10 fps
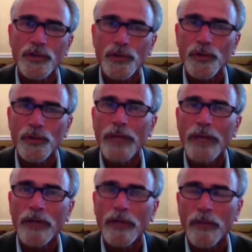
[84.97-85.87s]
to be
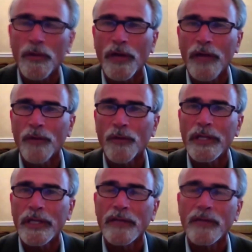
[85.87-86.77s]
able to communicate with
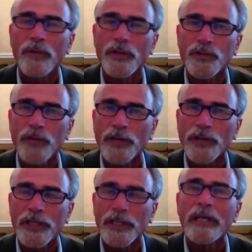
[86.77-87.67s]
the
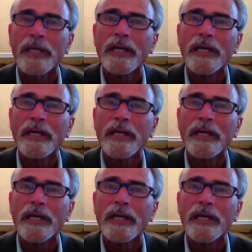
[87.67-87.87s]
administration